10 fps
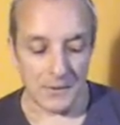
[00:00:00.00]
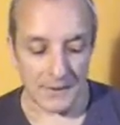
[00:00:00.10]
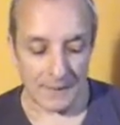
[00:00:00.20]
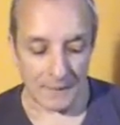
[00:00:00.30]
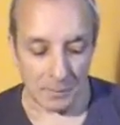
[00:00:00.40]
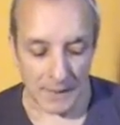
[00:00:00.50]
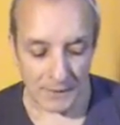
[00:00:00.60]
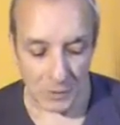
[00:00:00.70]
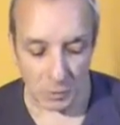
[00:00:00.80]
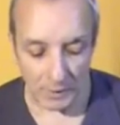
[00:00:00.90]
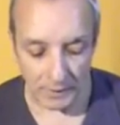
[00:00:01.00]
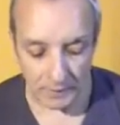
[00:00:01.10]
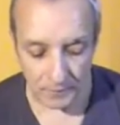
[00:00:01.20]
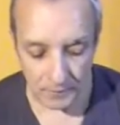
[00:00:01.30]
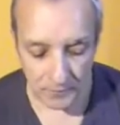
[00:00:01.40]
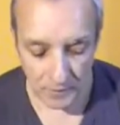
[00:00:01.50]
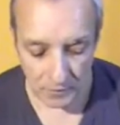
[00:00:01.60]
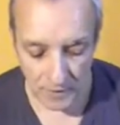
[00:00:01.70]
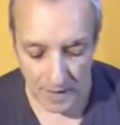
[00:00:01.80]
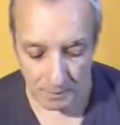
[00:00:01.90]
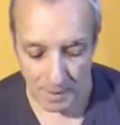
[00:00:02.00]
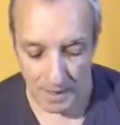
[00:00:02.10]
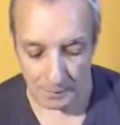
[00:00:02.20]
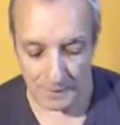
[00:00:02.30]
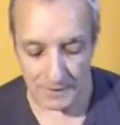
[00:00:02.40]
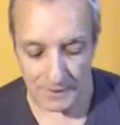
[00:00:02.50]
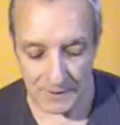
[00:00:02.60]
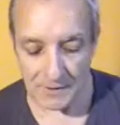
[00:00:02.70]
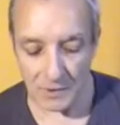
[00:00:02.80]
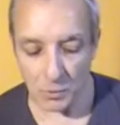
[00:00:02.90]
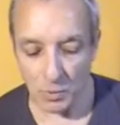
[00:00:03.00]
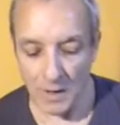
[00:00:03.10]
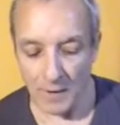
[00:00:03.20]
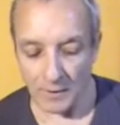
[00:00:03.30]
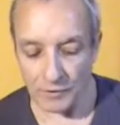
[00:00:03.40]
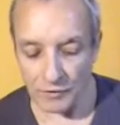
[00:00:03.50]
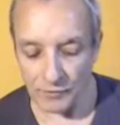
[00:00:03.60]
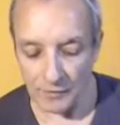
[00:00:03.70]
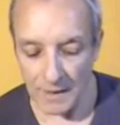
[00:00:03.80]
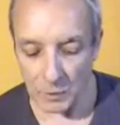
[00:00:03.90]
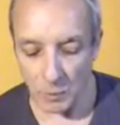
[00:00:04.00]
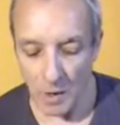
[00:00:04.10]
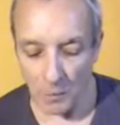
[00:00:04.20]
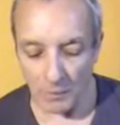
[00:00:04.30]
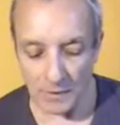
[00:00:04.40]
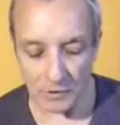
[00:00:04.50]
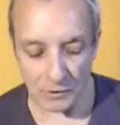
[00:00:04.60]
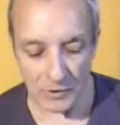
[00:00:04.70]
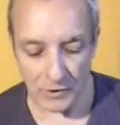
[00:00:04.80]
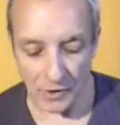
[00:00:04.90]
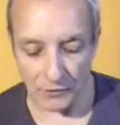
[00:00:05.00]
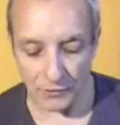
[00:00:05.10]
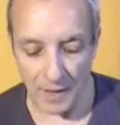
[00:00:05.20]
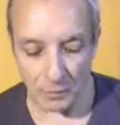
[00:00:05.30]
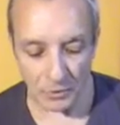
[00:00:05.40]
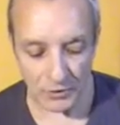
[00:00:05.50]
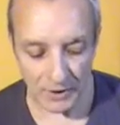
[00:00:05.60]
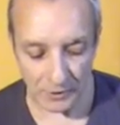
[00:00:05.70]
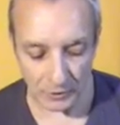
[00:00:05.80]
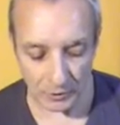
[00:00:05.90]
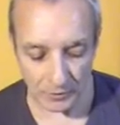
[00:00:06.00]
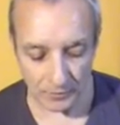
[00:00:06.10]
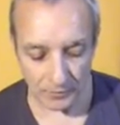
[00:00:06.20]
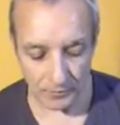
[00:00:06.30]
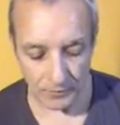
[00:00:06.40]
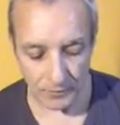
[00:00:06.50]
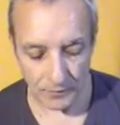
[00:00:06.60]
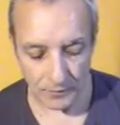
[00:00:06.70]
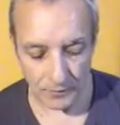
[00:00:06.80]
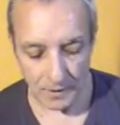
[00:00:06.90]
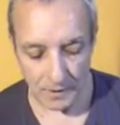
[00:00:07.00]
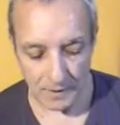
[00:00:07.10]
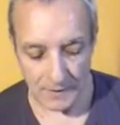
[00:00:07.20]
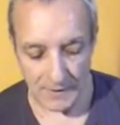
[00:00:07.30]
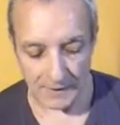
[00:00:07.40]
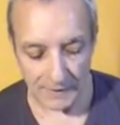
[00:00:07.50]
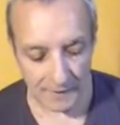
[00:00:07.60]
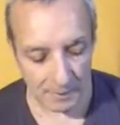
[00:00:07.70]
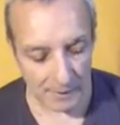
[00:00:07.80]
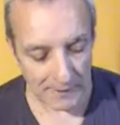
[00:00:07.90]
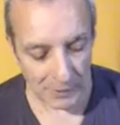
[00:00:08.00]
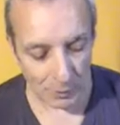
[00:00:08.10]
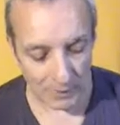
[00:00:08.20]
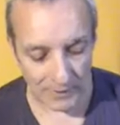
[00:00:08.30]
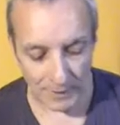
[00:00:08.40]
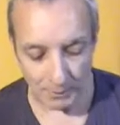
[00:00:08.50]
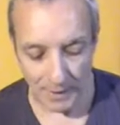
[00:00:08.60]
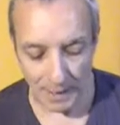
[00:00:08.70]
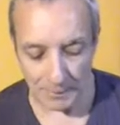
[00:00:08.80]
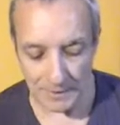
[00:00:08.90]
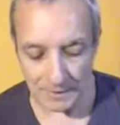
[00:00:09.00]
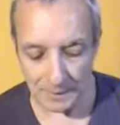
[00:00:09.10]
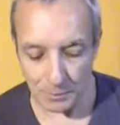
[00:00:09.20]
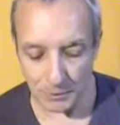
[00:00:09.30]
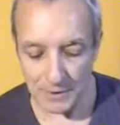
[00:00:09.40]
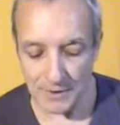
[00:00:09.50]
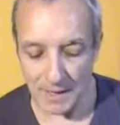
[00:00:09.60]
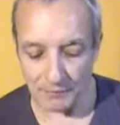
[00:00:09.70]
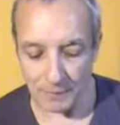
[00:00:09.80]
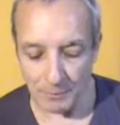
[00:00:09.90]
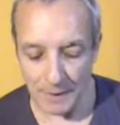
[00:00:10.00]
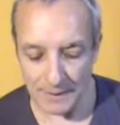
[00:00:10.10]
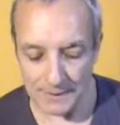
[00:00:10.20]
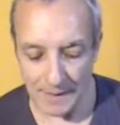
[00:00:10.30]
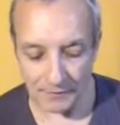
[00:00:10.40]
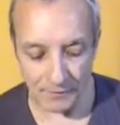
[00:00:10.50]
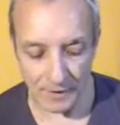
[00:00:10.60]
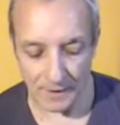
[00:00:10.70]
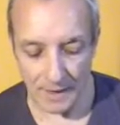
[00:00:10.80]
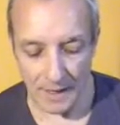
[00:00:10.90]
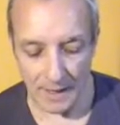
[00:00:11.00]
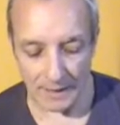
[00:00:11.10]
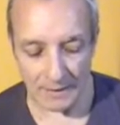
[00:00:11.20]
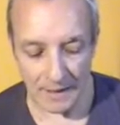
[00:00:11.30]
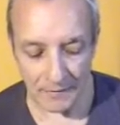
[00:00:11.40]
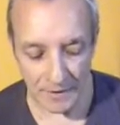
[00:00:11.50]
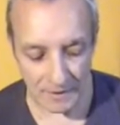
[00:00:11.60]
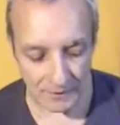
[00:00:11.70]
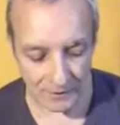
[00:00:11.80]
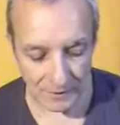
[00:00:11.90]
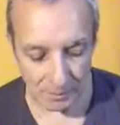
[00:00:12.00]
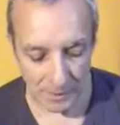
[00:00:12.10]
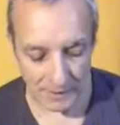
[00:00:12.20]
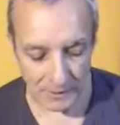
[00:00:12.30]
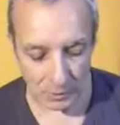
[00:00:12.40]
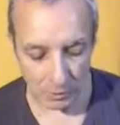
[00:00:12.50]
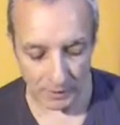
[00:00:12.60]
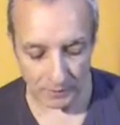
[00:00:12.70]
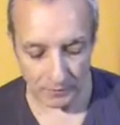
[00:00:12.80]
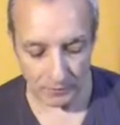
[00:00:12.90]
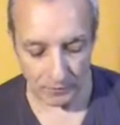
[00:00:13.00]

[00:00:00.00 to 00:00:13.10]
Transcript: Said the Blessed One, "Then, Mahamati, listen well and reflect well within yourself. I will tell you." "Certainly, Blessed One," said Mahamati the Bodhisattva-Mahasattva, and gave ear to the Blessed One.